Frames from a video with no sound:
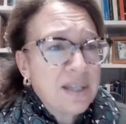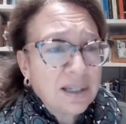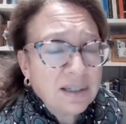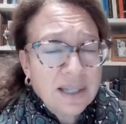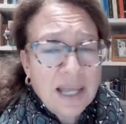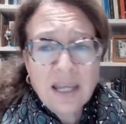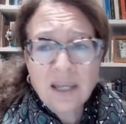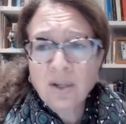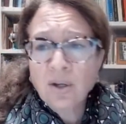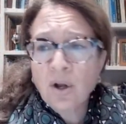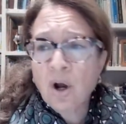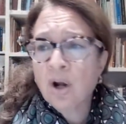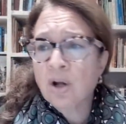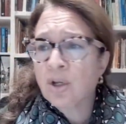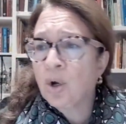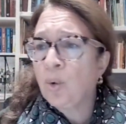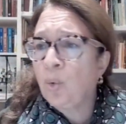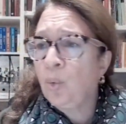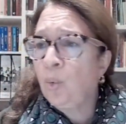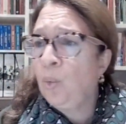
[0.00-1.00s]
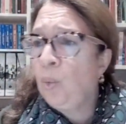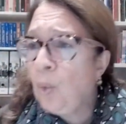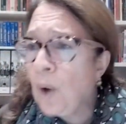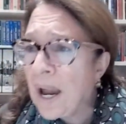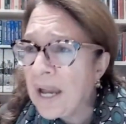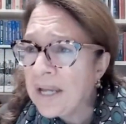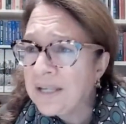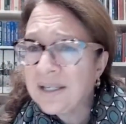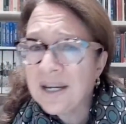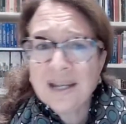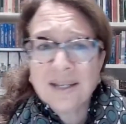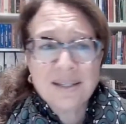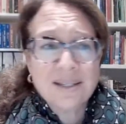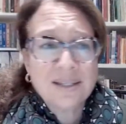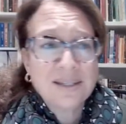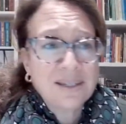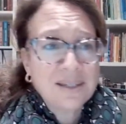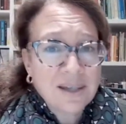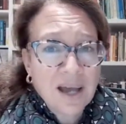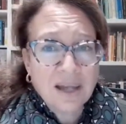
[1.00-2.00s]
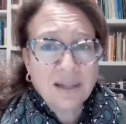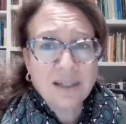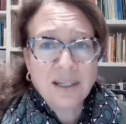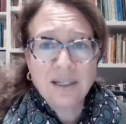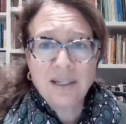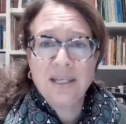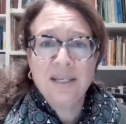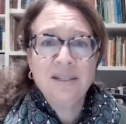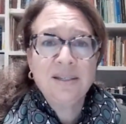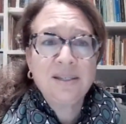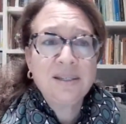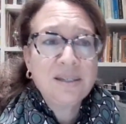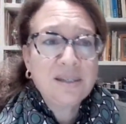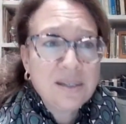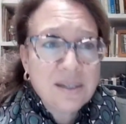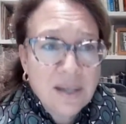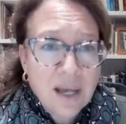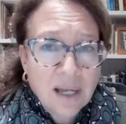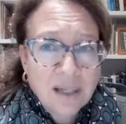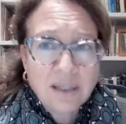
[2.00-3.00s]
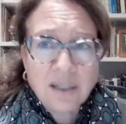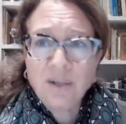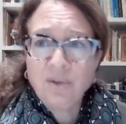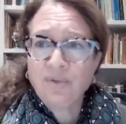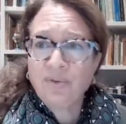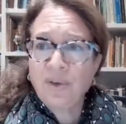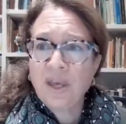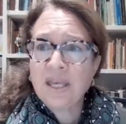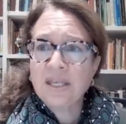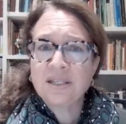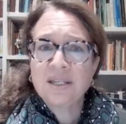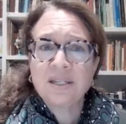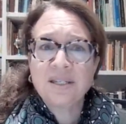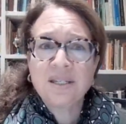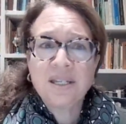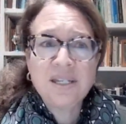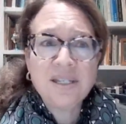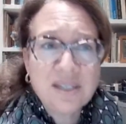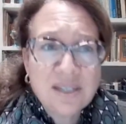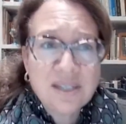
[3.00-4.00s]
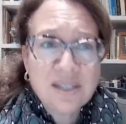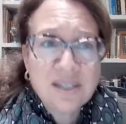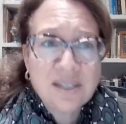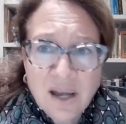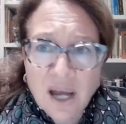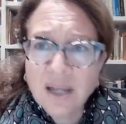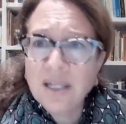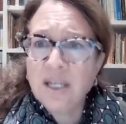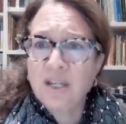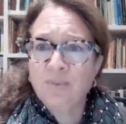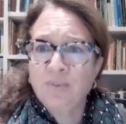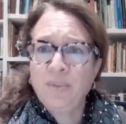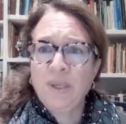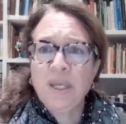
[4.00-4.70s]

that Leonardo went and studied. He studied faces. He studied